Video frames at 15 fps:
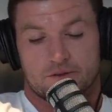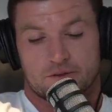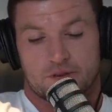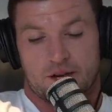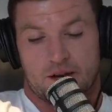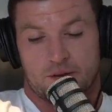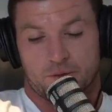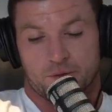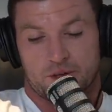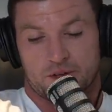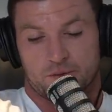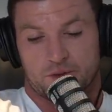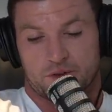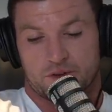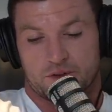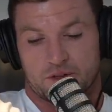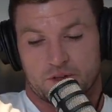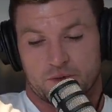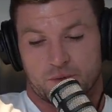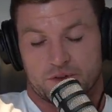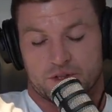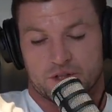win with
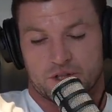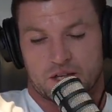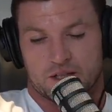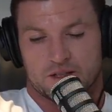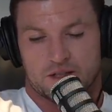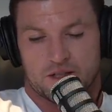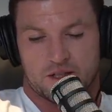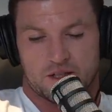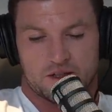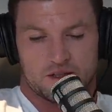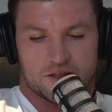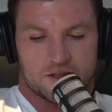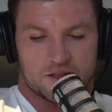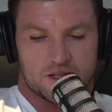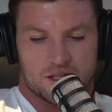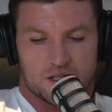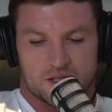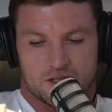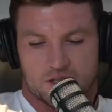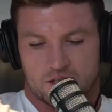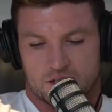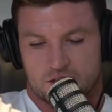the Jets in
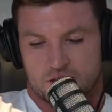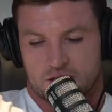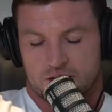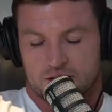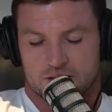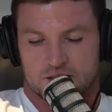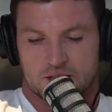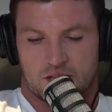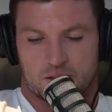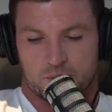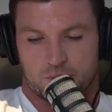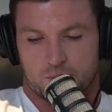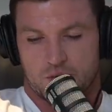the state